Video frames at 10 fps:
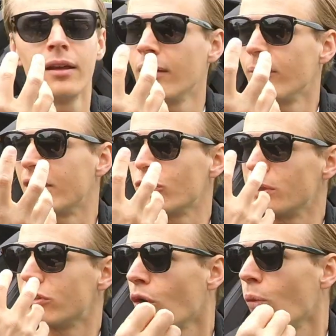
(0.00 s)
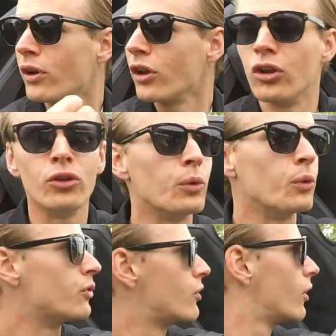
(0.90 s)
because we don't want to
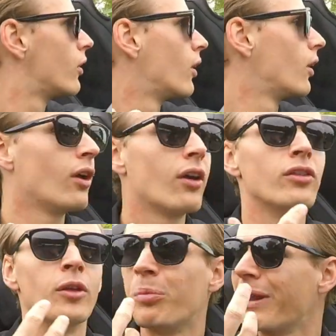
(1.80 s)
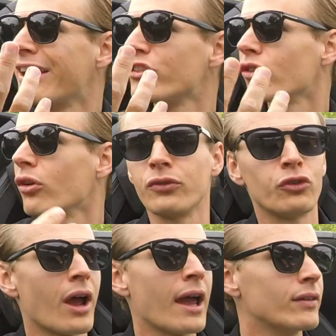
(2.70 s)
lose the pleasure of
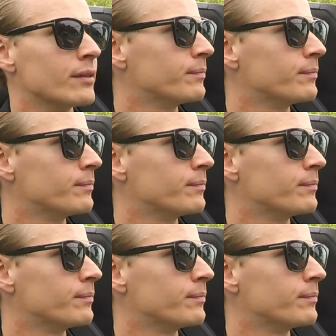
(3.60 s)
driving.